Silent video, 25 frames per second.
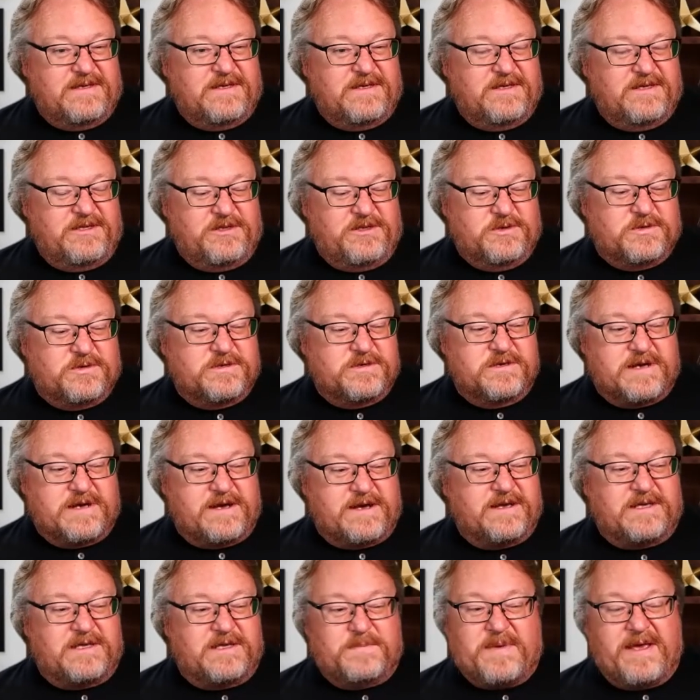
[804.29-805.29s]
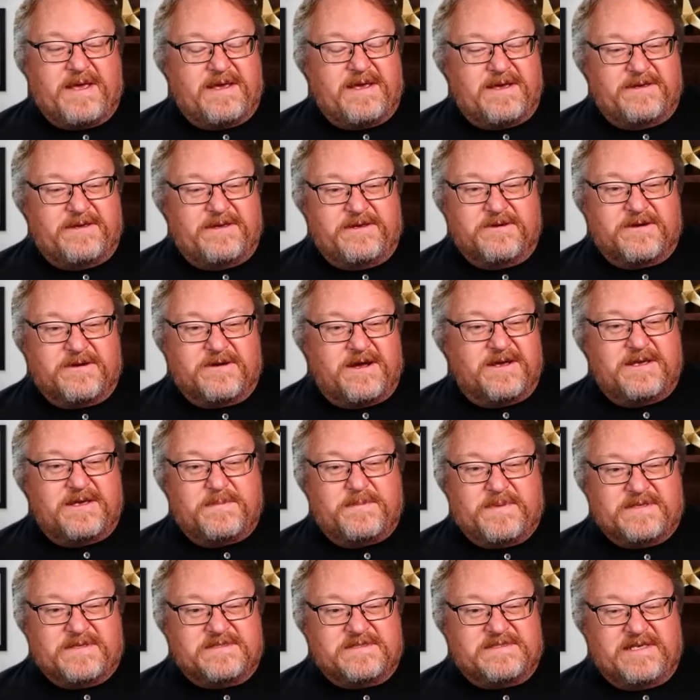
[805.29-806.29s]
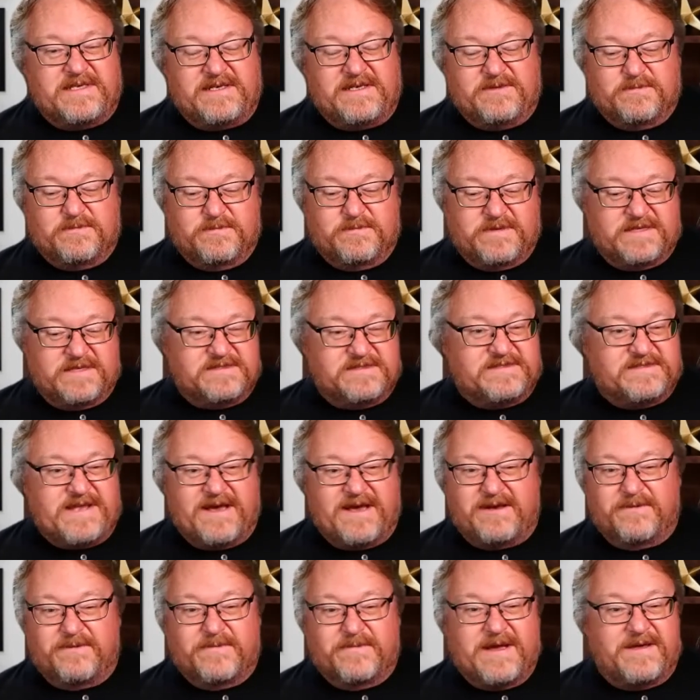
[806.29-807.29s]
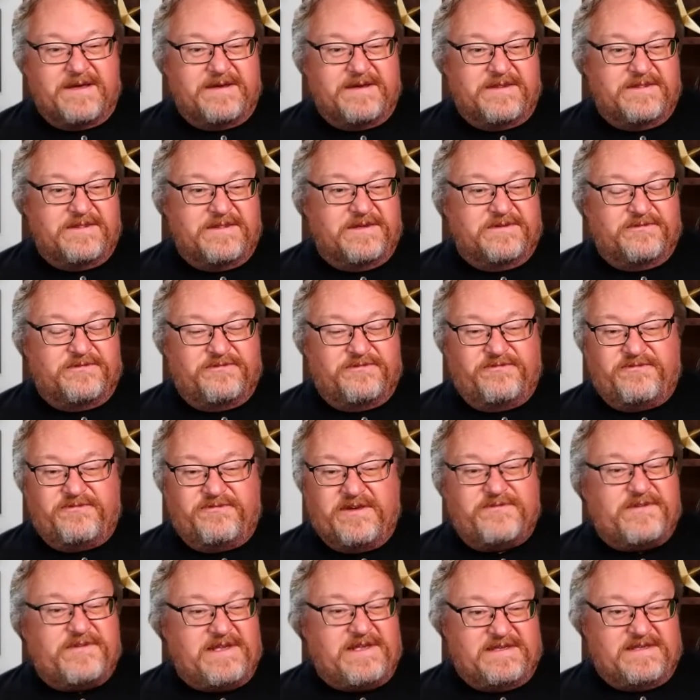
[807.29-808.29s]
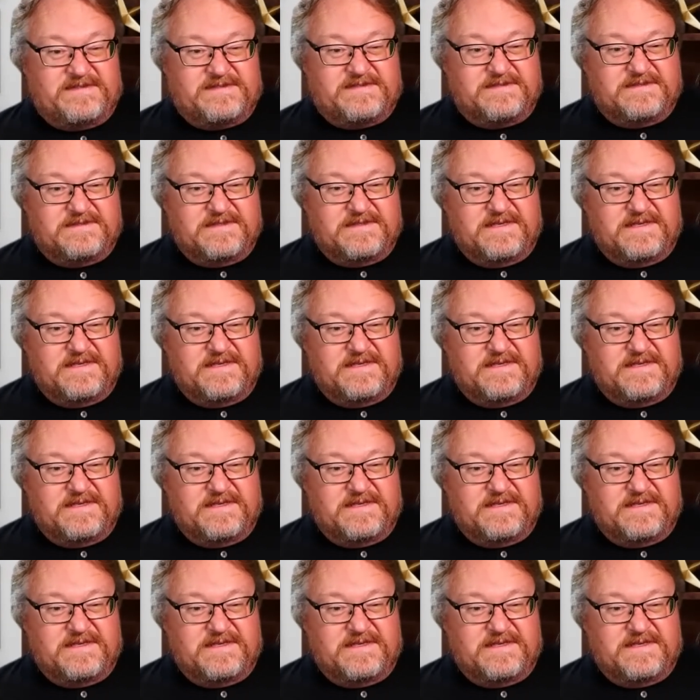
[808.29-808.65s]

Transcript: your occupancy runs down around in the 50s.